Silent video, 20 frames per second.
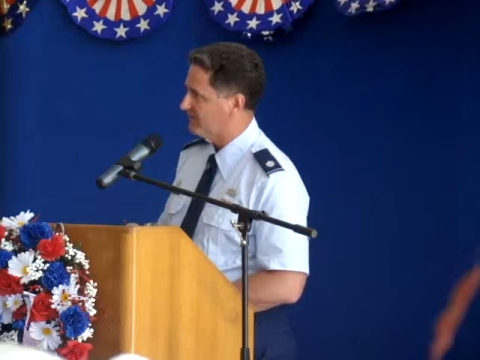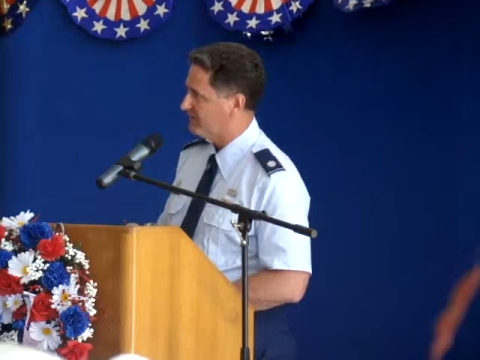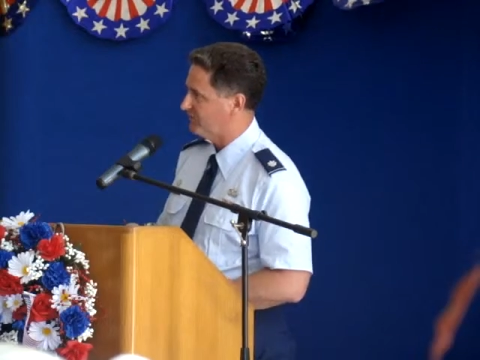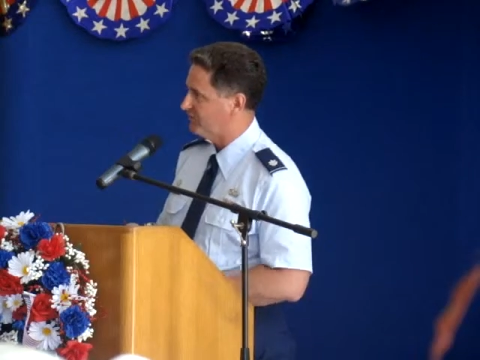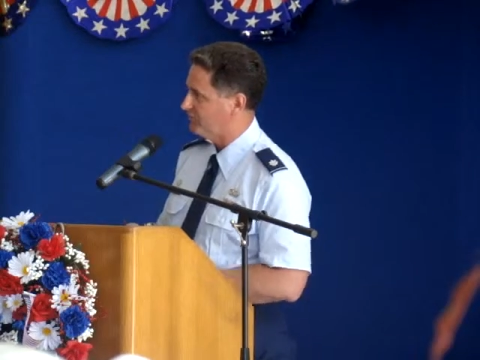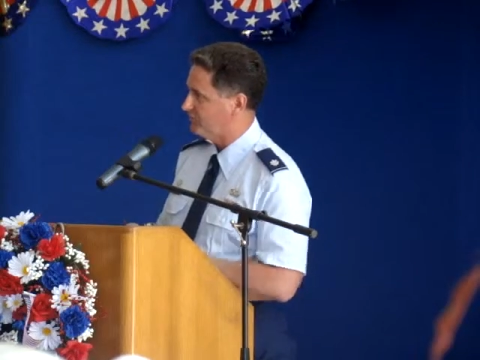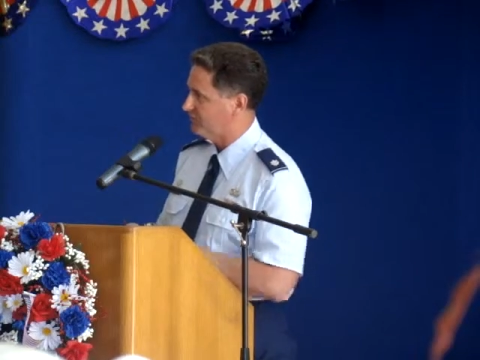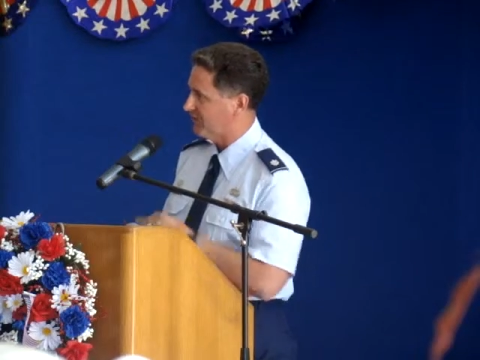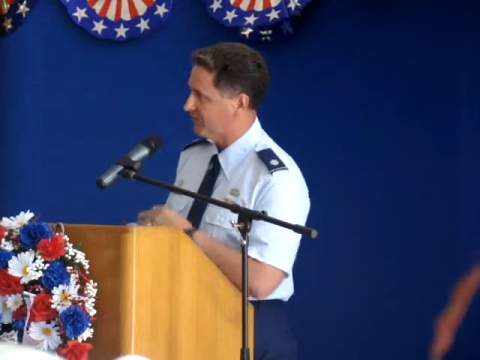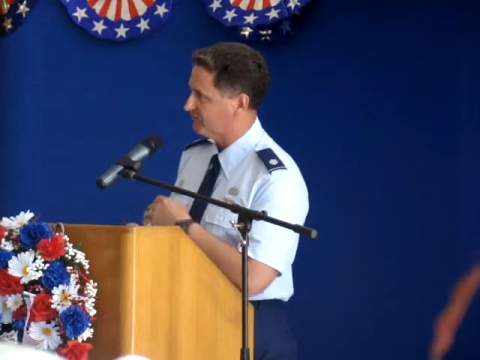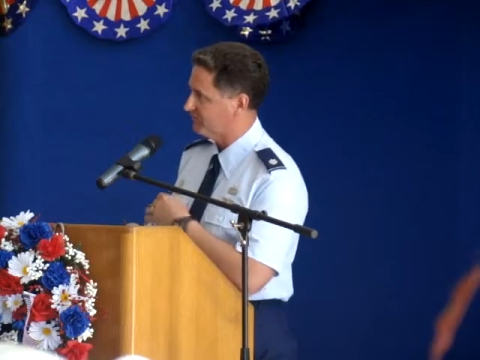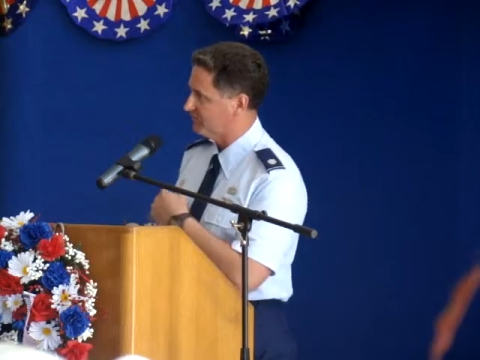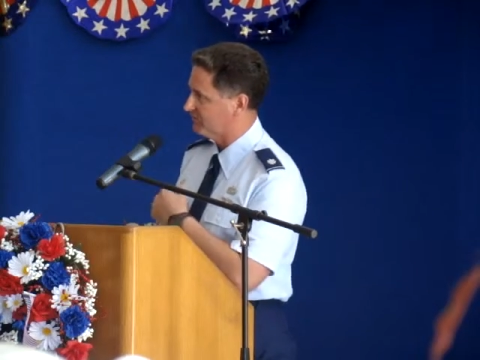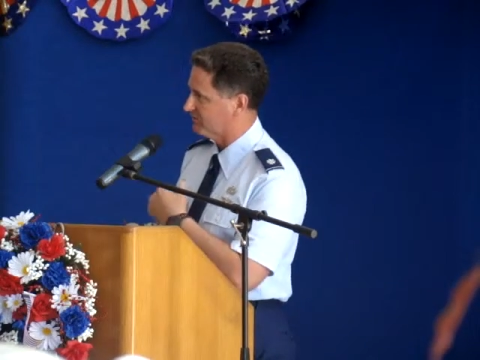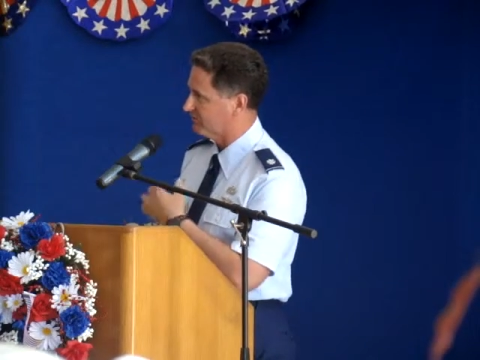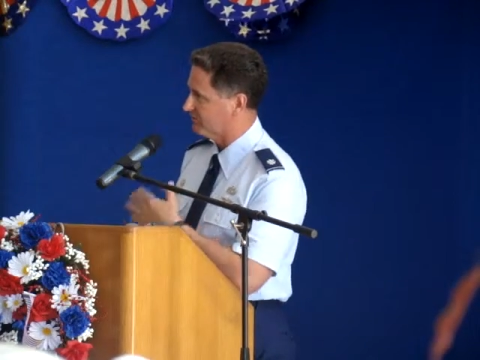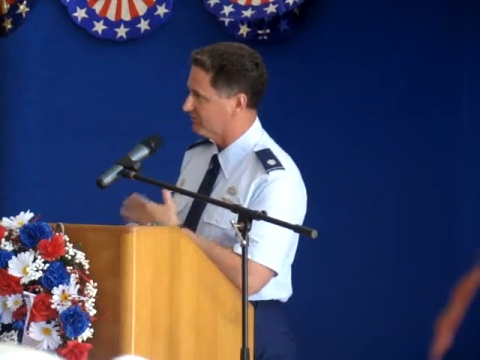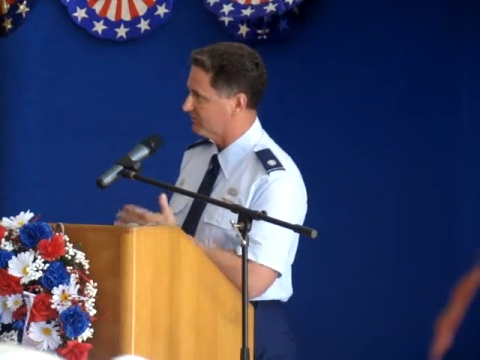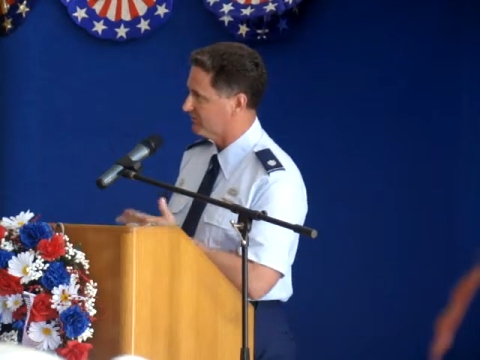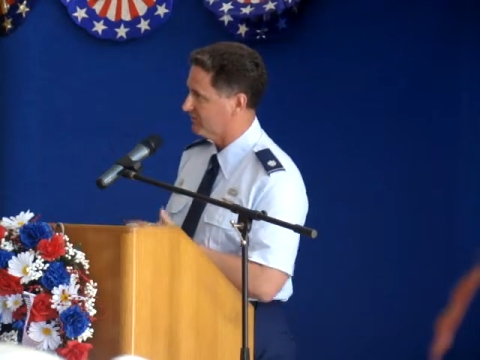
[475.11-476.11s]
and you have to
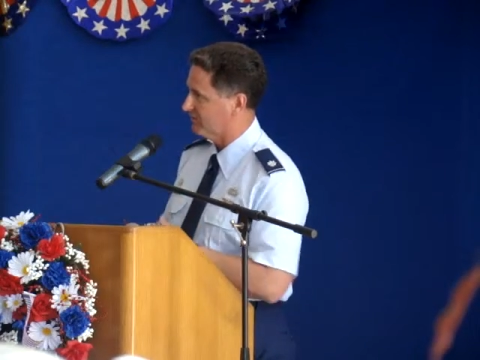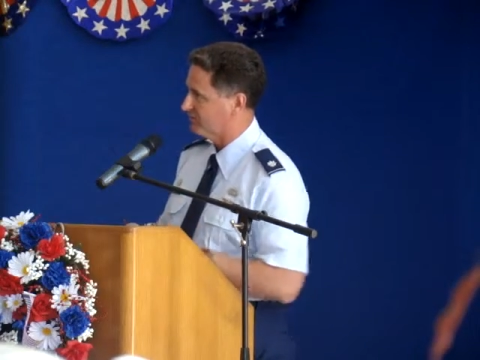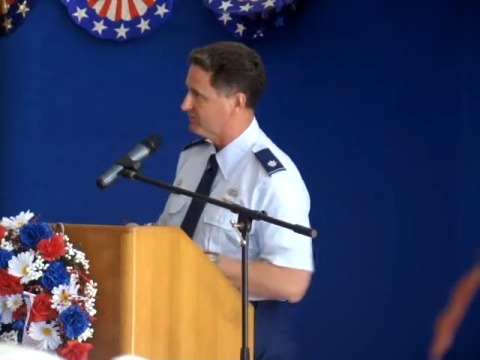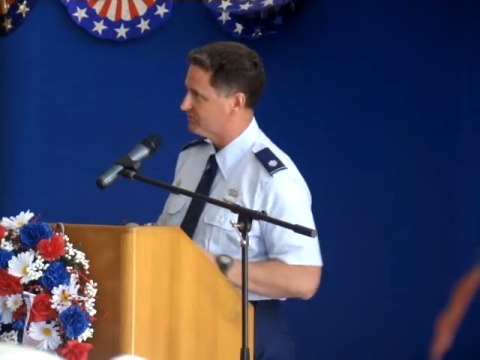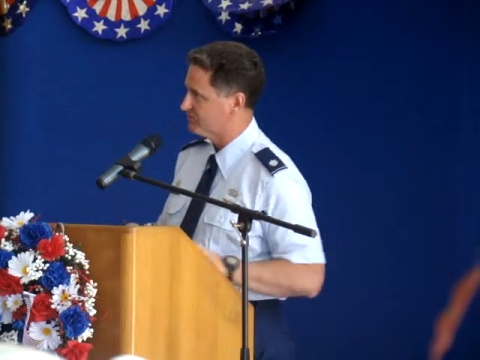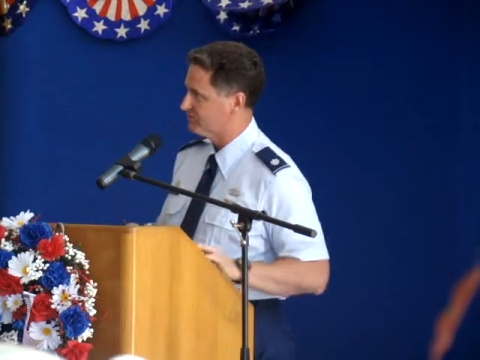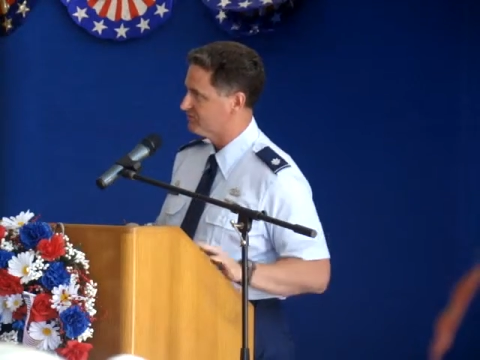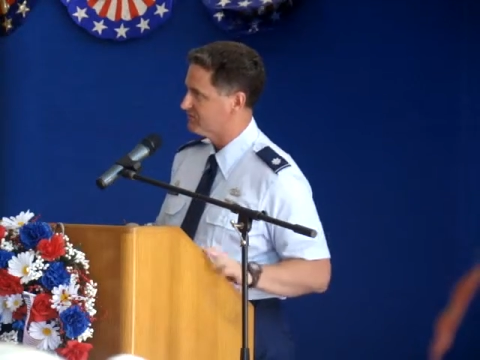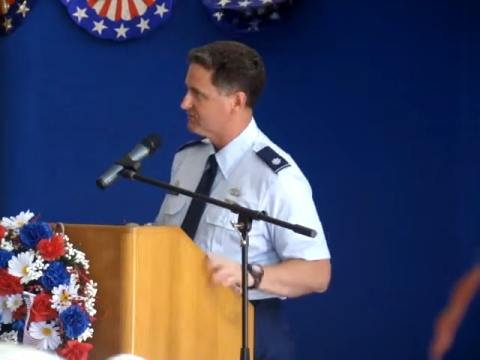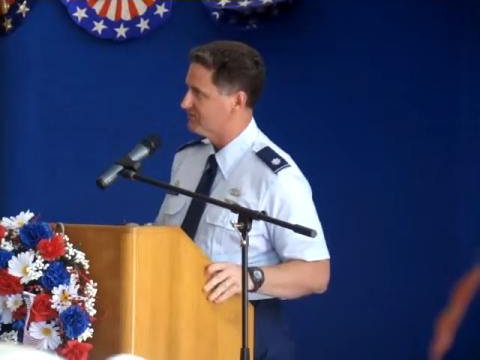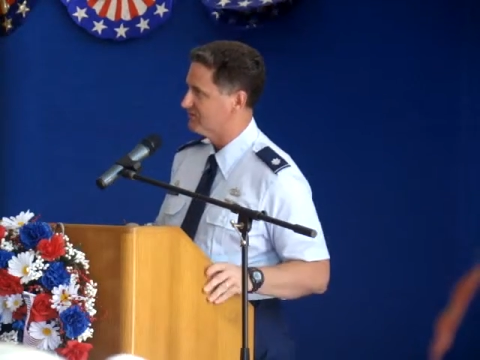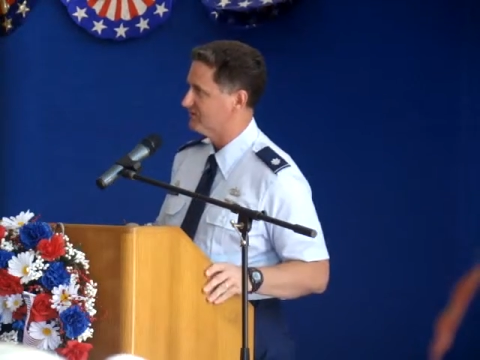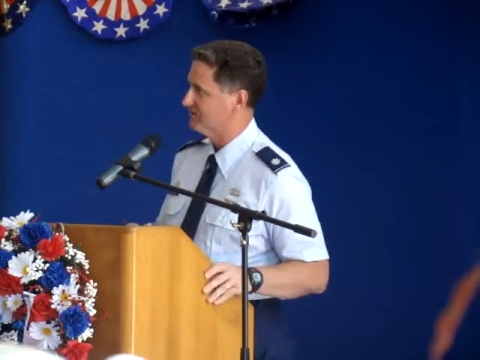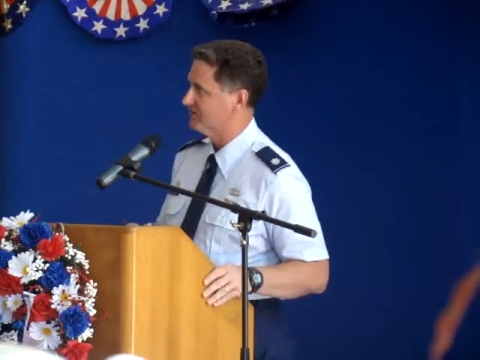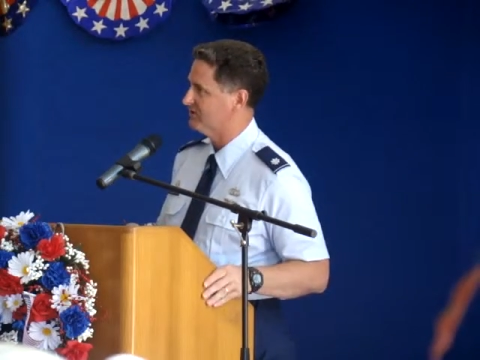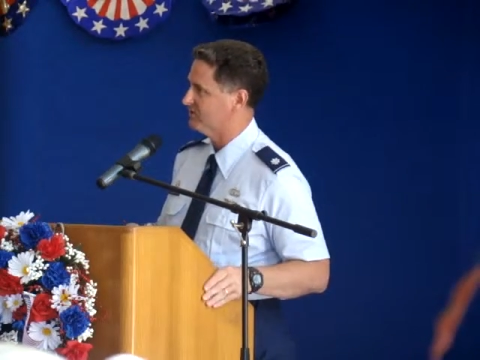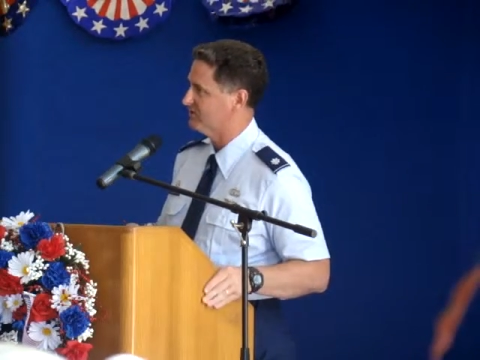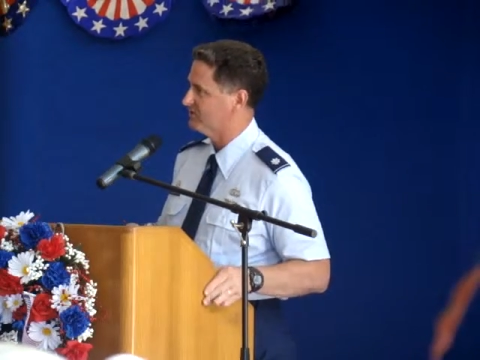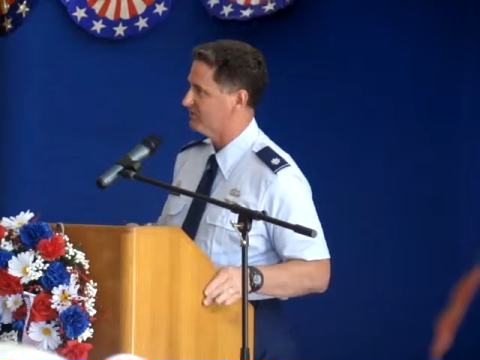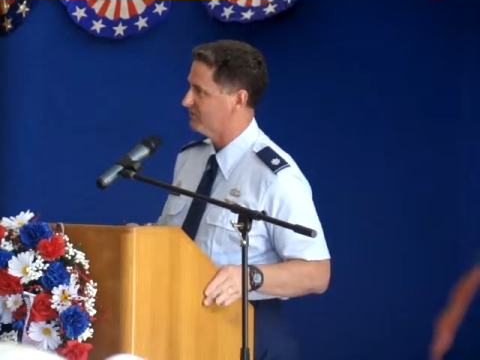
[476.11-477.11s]
look very close to see
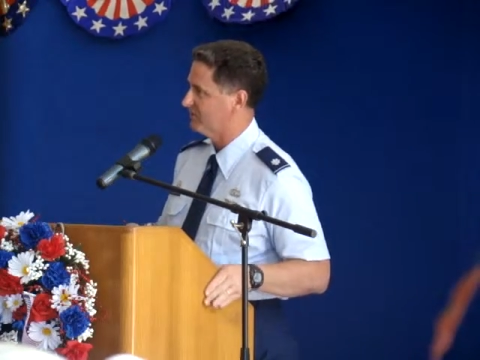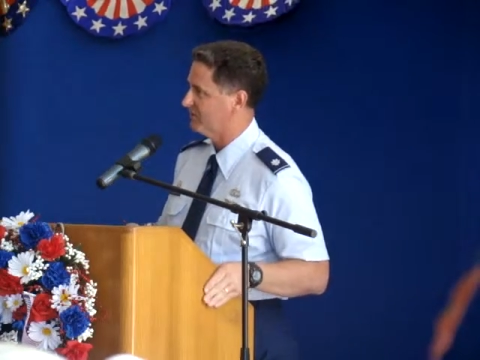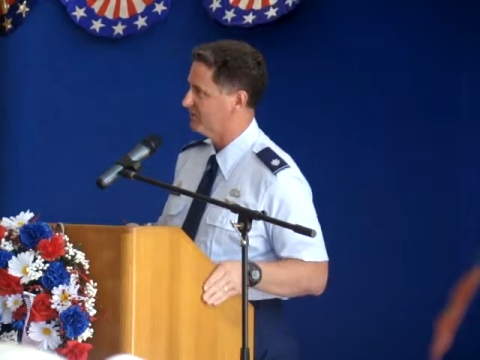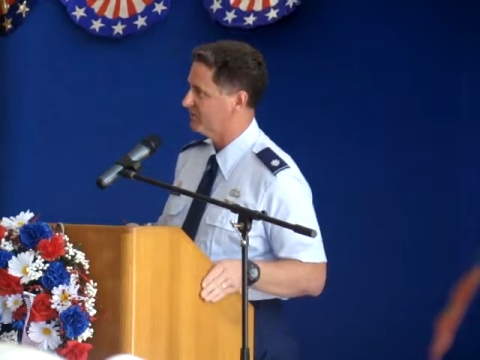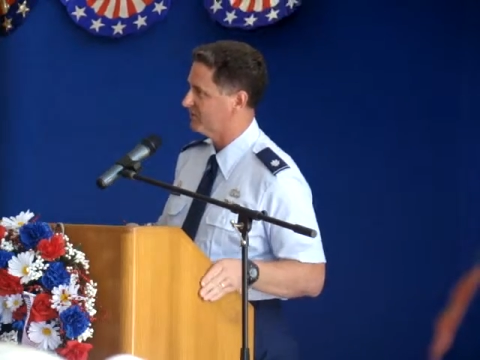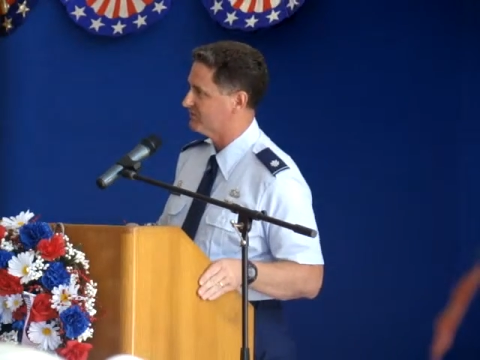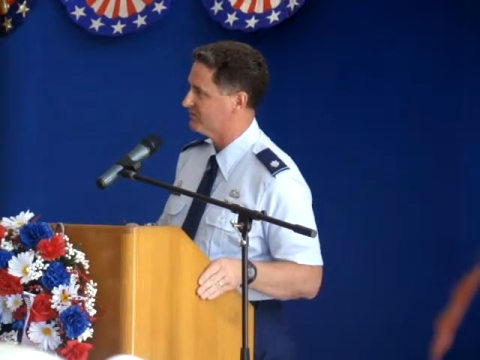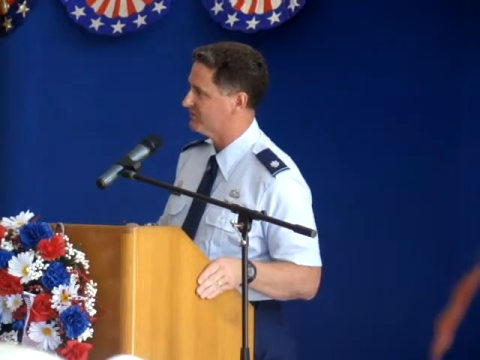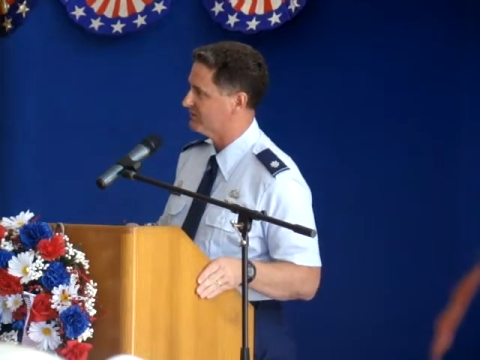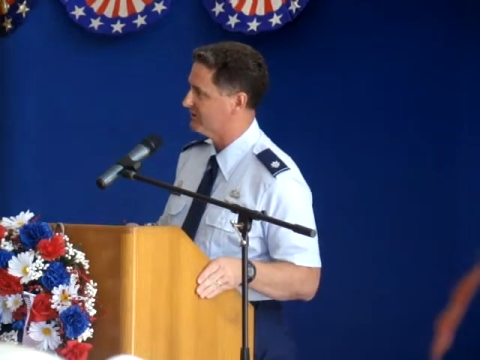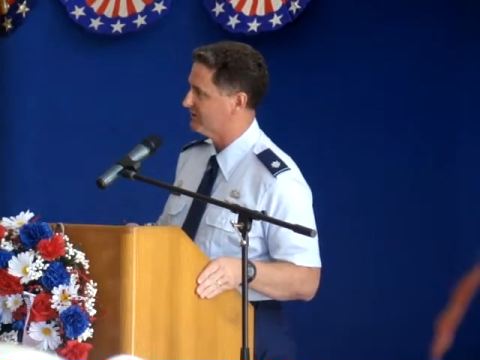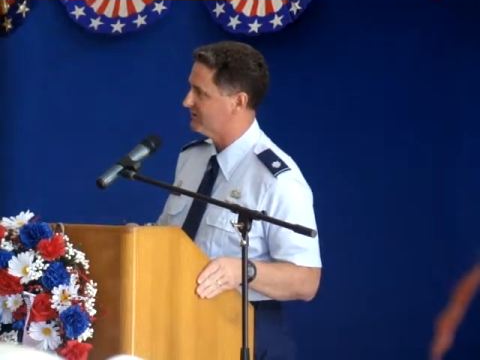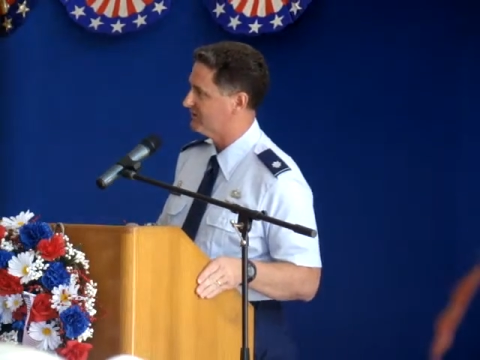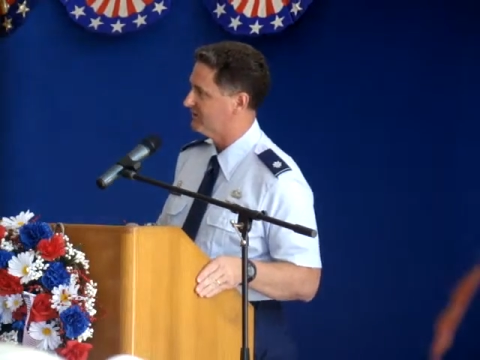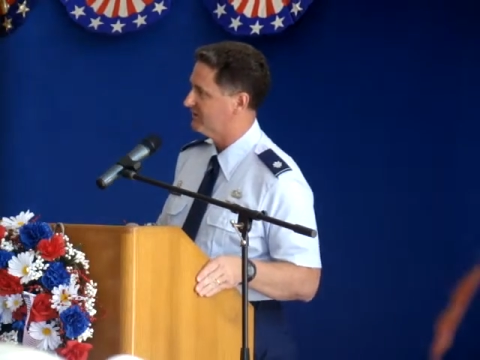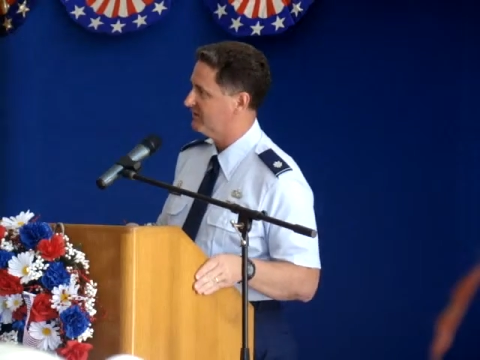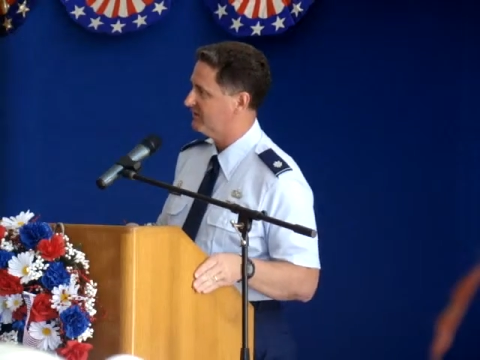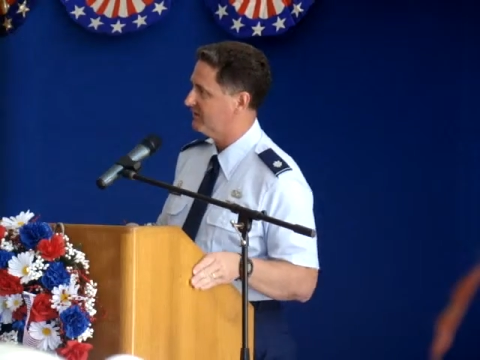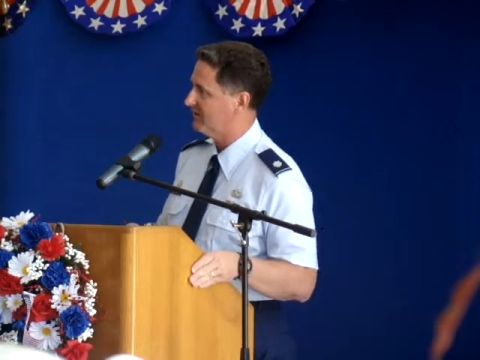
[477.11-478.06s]
this, you'll notice that